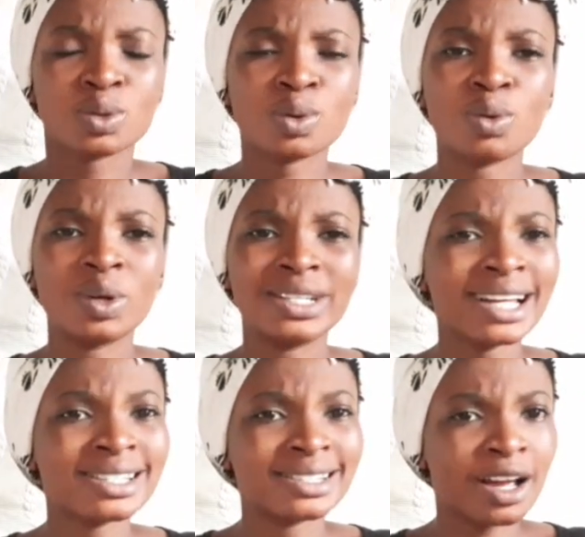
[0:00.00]
So
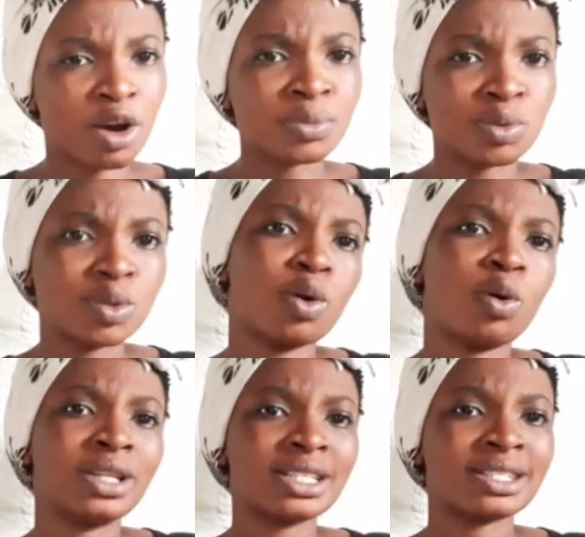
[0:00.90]
that comes with
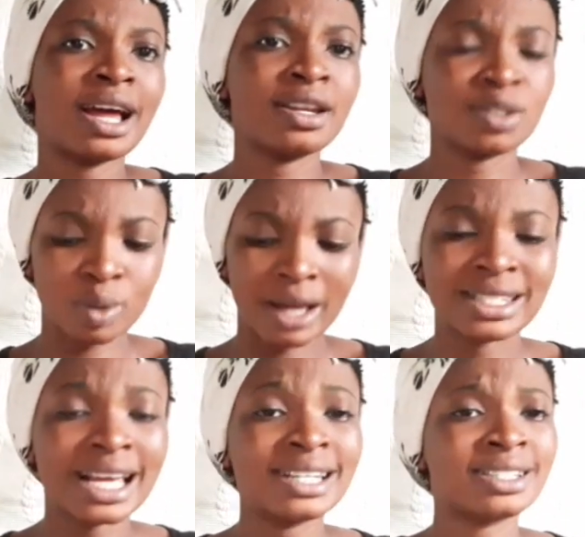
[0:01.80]
understanding. So I
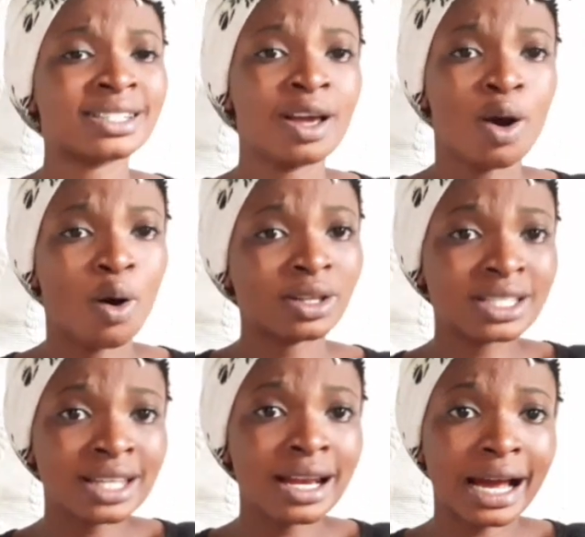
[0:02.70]
said it,
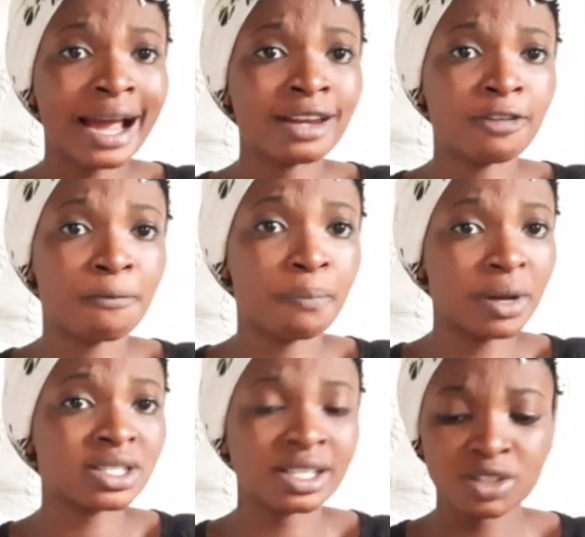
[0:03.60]
understand that kind of
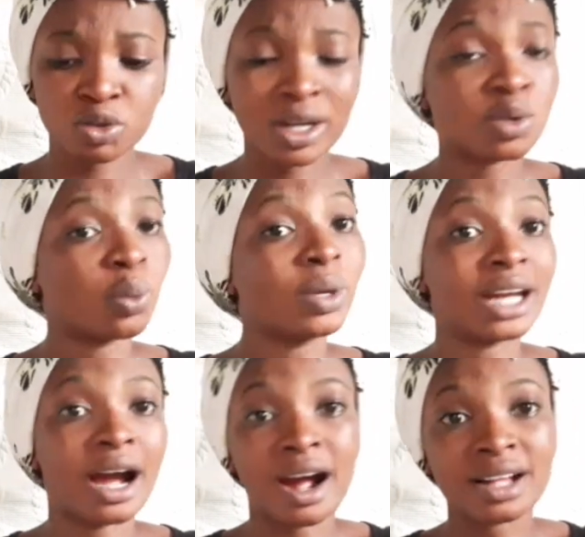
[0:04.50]
person, try to
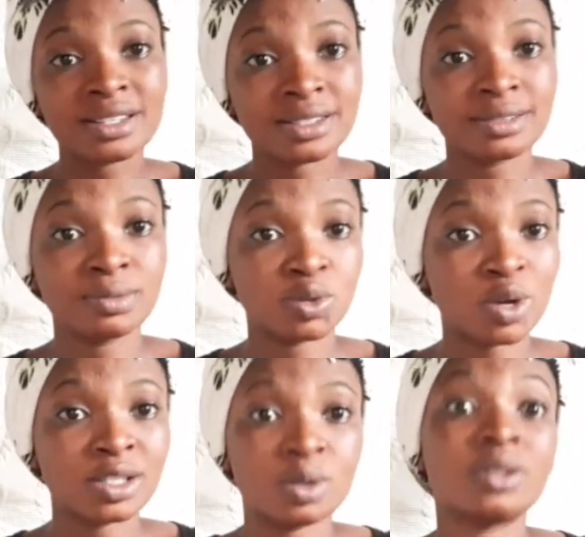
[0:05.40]
win her heart,
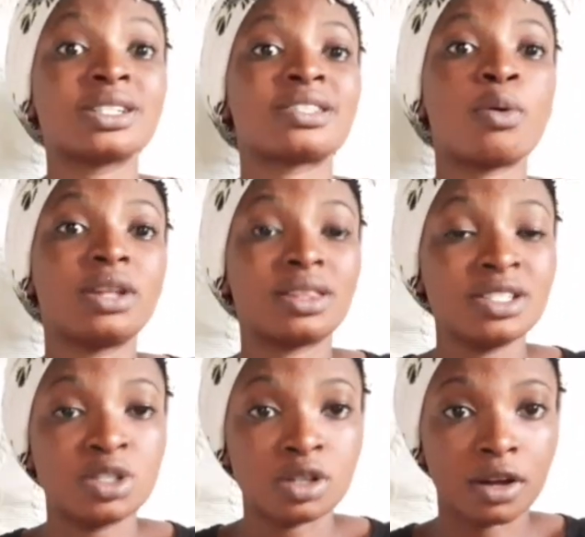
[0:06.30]
try to understand what the
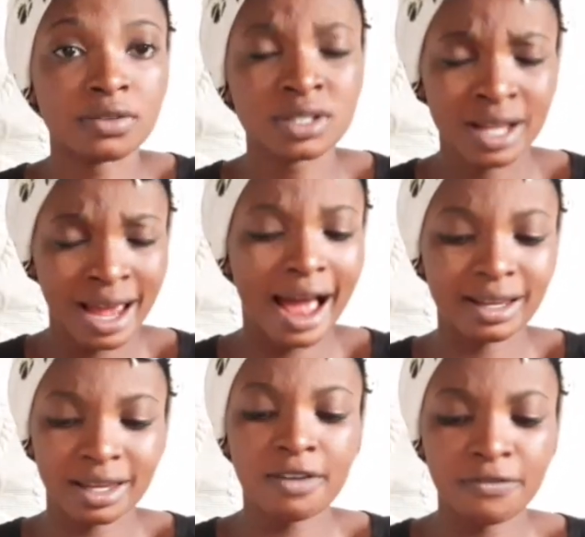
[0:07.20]
things she loves,
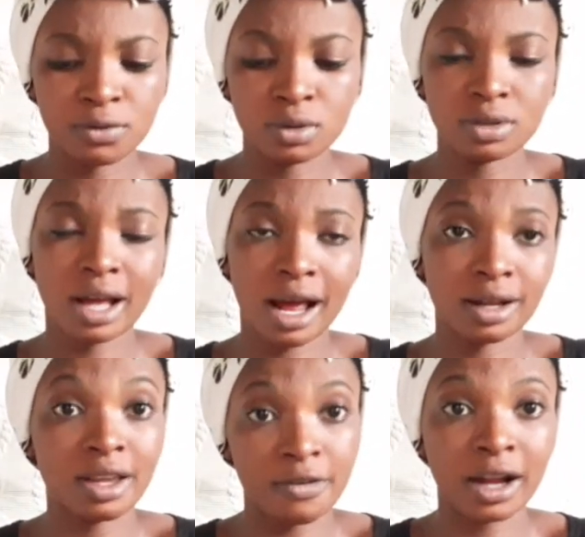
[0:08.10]
and
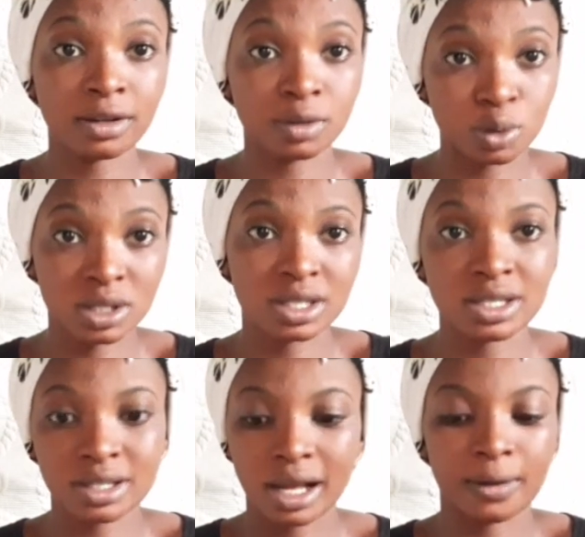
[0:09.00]
give out those
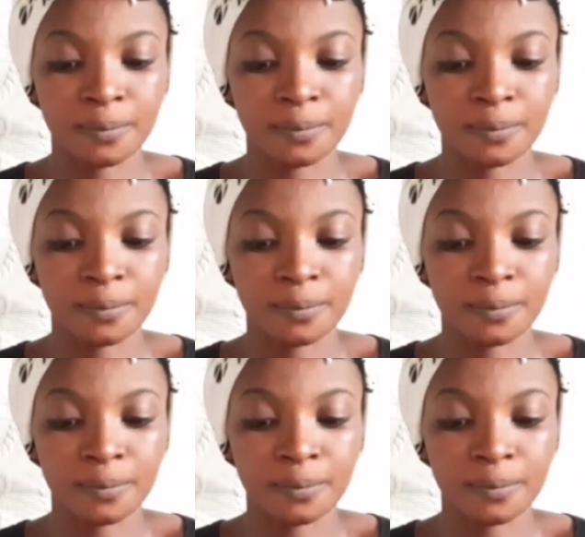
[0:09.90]
things. Like,